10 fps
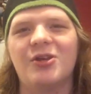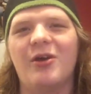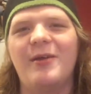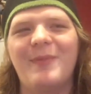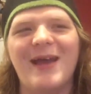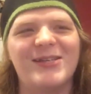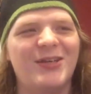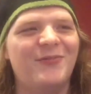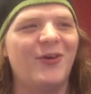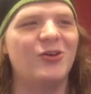So he
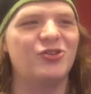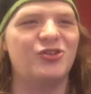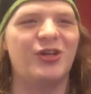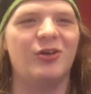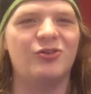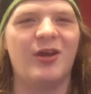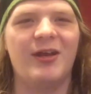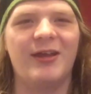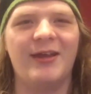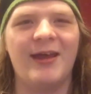basically follows Geralt
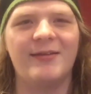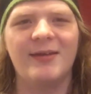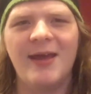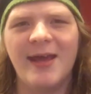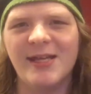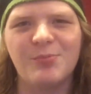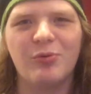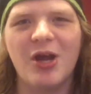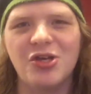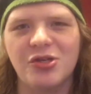trying to get
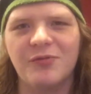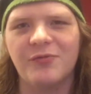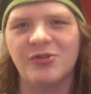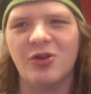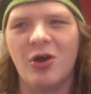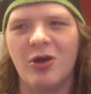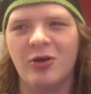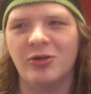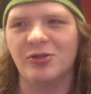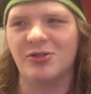inspiration for
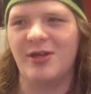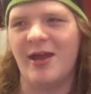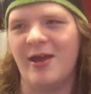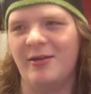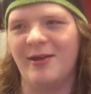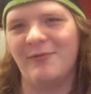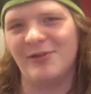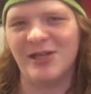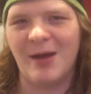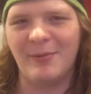songs, and
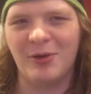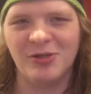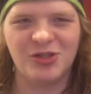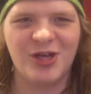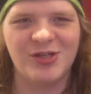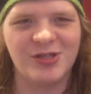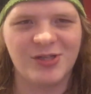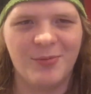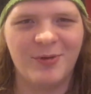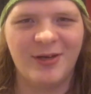every time he always changes
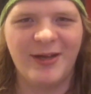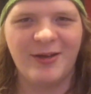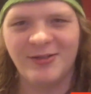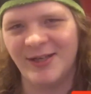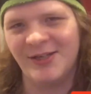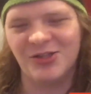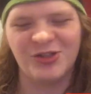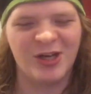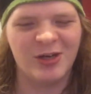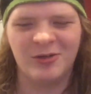something, and it irritates
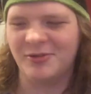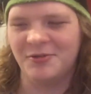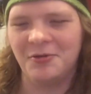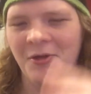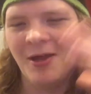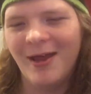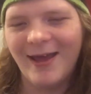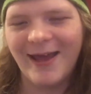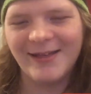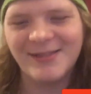Geralt. And
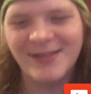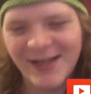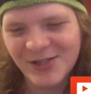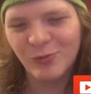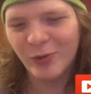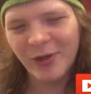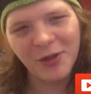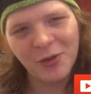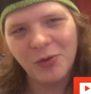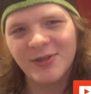it's a
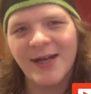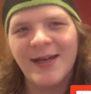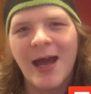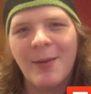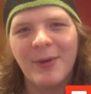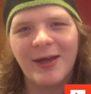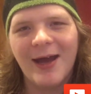really cool dynamic.